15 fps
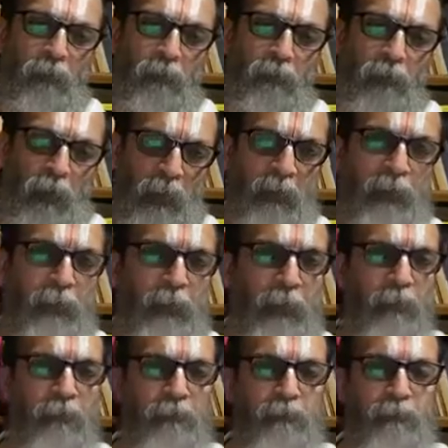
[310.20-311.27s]

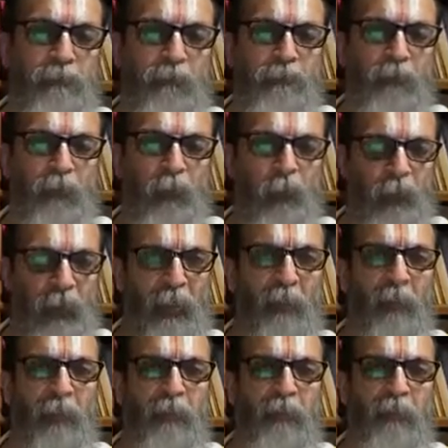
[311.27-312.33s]
Philosophy, we
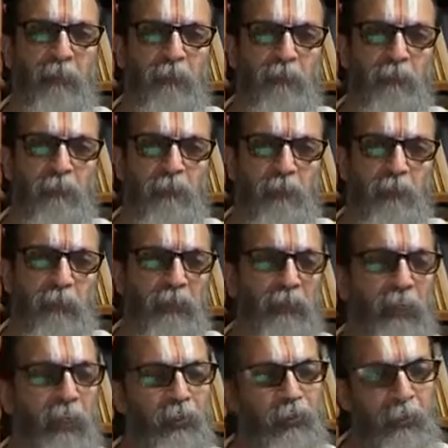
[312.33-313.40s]
call it
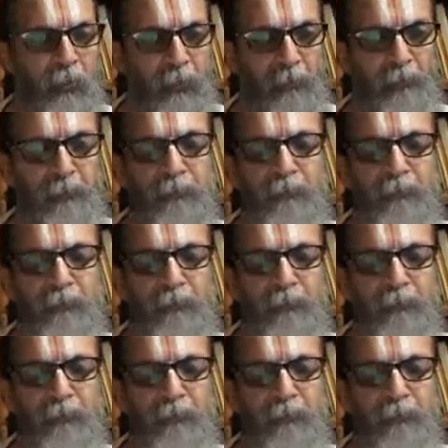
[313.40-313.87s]
darshana.